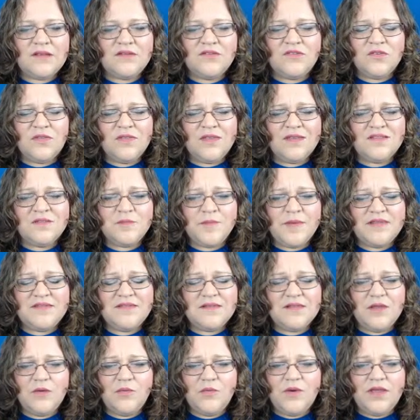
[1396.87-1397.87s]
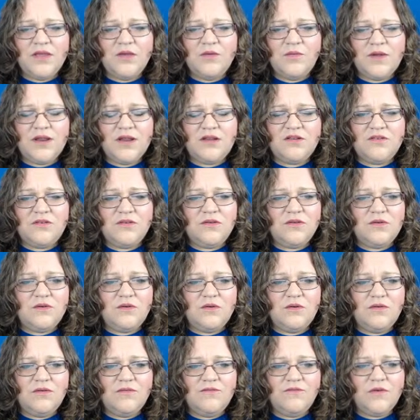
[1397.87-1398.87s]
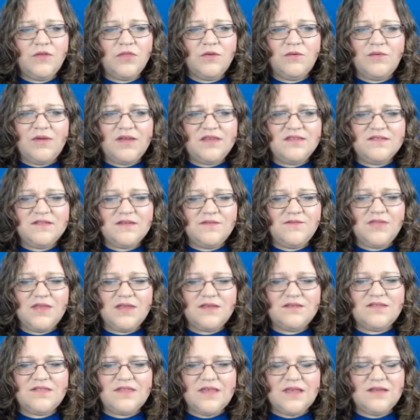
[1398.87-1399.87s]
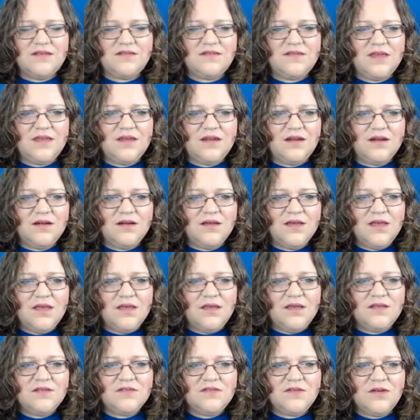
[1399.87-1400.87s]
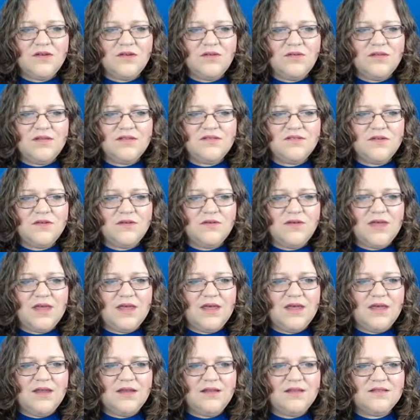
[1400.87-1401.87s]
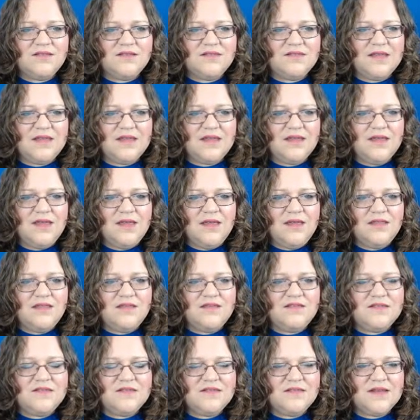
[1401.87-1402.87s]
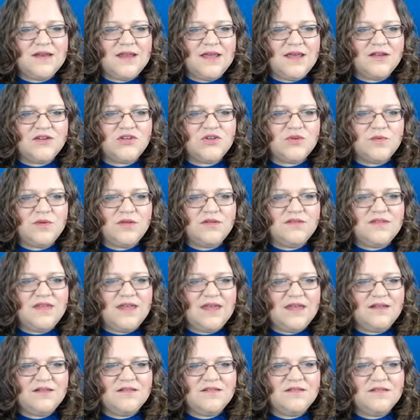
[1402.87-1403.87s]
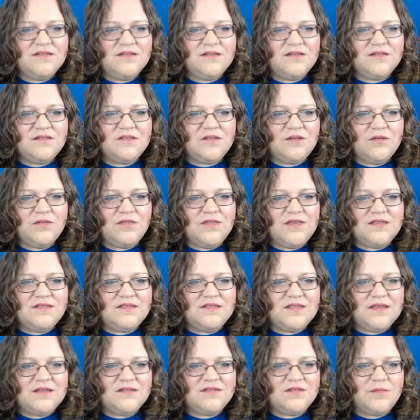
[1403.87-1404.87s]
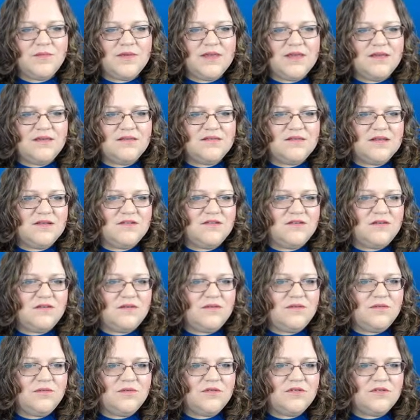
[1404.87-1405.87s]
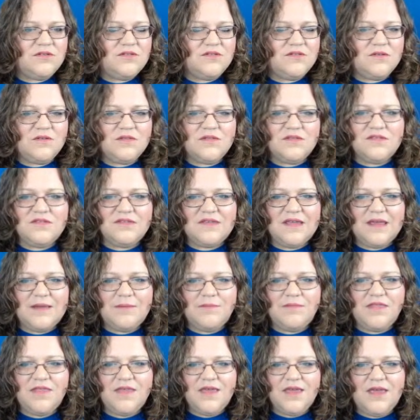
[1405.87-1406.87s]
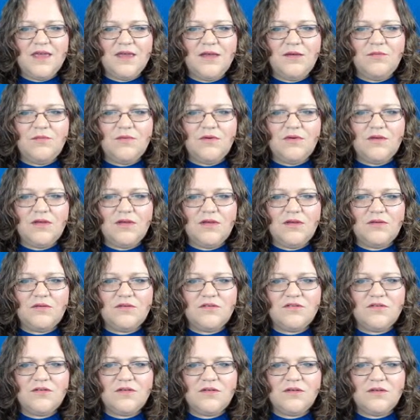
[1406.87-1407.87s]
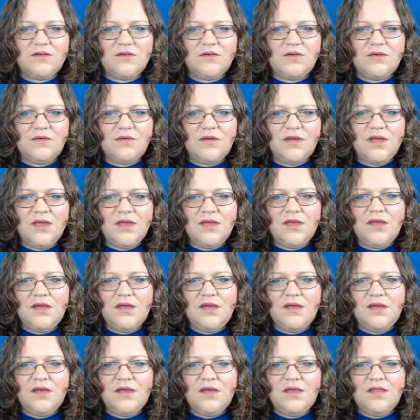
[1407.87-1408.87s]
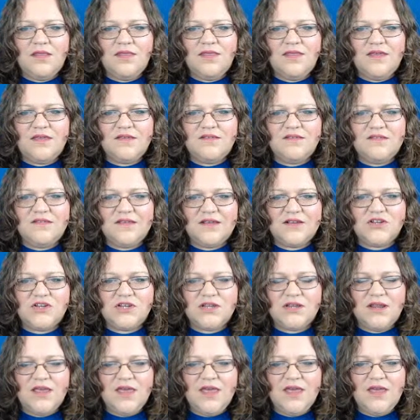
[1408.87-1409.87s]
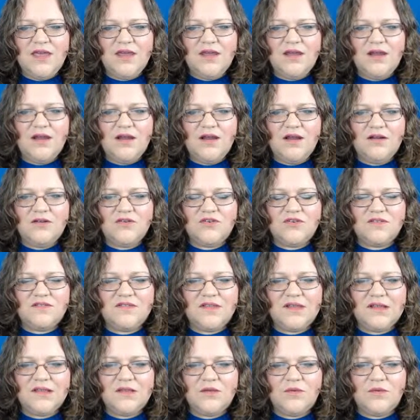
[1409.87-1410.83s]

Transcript: So that's basically what you want to do for the rest of these things here. So let's go ahead, let's see. This is an actual text, so these things will be easy too. We'll just do the same thing. We'll go to this section here, just like